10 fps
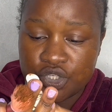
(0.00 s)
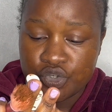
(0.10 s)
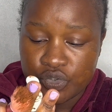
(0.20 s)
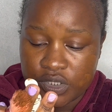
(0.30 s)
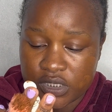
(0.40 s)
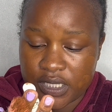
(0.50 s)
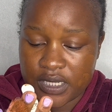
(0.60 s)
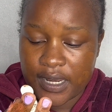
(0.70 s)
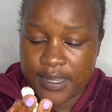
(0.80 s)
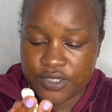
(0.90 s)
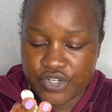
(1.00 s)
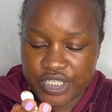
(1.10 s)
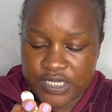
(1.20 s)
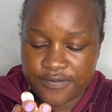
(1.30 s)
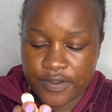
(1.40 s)
True Skin
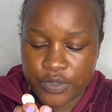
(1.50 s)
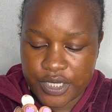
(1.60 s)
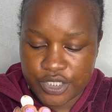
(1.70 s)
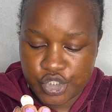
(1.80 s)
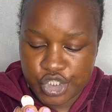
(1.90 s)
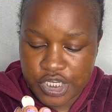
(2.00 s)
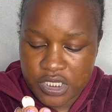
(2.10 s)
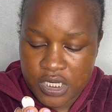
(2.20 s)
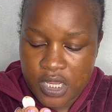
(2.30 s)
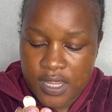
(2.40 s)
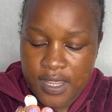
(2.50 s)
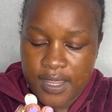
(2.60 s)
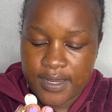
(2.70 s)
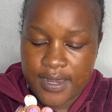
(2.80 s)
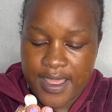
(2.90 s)
Hydrating Foundation.
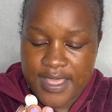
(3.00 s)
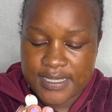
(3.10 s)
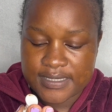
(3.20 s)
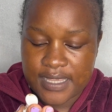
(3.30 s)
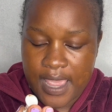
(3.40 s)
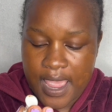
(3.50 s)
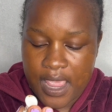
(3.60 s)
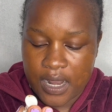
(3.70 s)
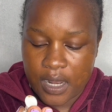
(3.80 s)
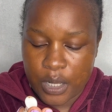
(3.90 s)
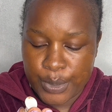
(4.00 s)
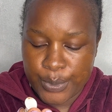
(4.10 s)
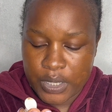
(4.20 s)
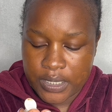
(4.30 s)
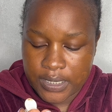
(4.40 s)
It has
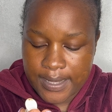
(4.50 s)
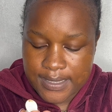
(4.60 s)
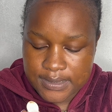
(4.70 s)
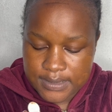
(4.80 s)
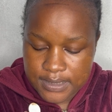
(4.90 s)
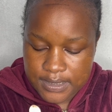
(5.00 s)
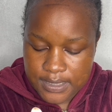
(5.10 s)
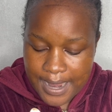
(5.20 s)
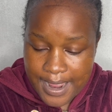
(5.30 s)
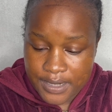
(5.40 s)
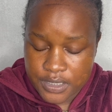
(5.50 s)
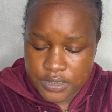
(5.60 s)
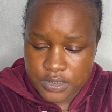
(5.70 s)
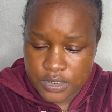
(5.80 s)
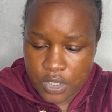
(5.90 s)
hyaluronic acid and
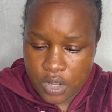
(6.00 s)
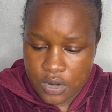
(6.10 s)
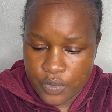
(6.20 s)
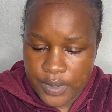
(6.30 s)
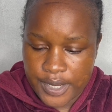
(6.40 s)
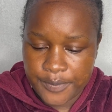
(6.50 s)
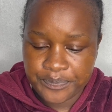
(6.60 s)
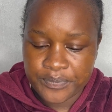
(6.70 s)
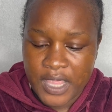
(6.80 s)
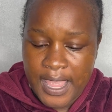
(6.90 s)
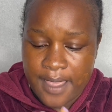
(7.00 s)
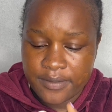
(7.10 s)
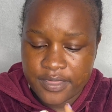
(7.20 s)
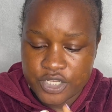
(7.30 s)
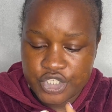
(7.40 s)
it's long wear. I'm
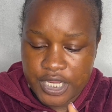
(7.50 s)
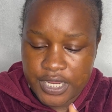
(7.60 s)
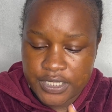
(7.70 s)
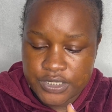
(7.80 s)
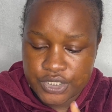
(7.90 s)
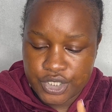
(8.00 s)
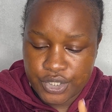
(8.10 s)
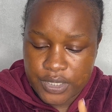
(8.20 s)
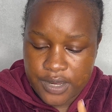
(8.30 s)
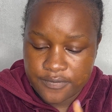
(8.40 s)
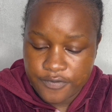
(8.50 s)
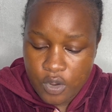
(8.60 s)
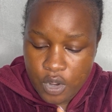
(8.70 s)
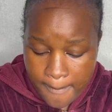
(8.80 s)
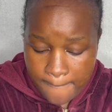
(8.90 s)
in the shade
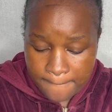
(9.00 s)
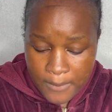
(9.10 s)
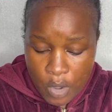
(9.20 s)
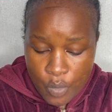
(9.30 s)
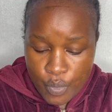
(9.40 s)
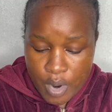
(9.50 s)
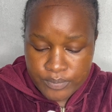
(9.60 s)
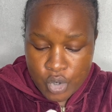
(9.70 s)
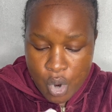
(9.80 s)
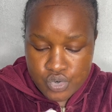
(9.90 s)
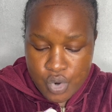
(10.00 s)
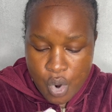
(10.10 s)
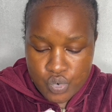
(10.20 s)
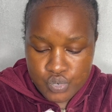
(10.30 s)
094 Warm Cocoa.